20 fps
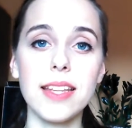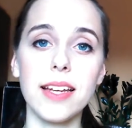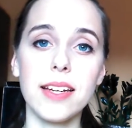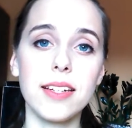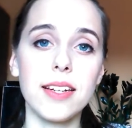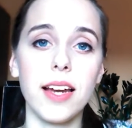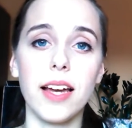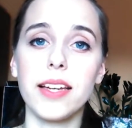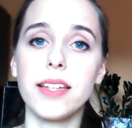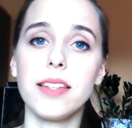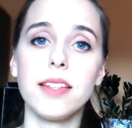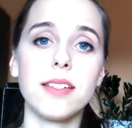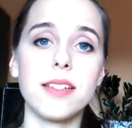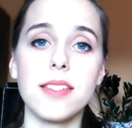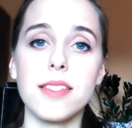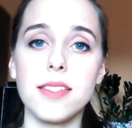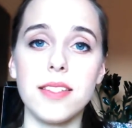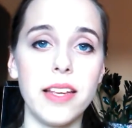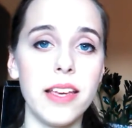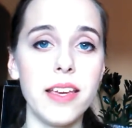that like the
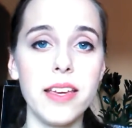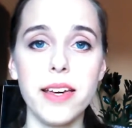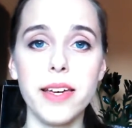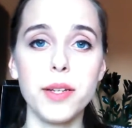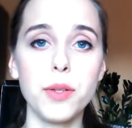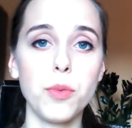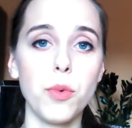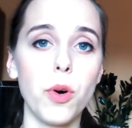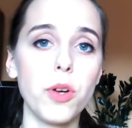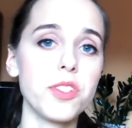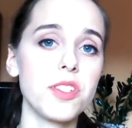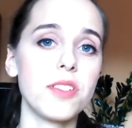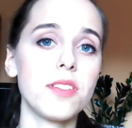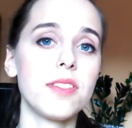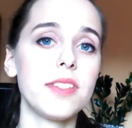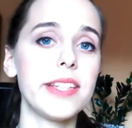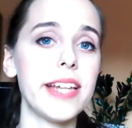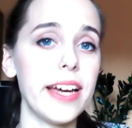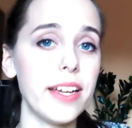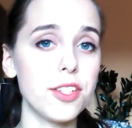singing
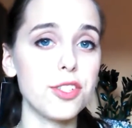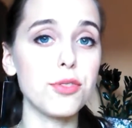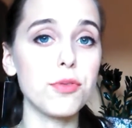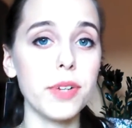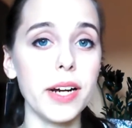wasn't that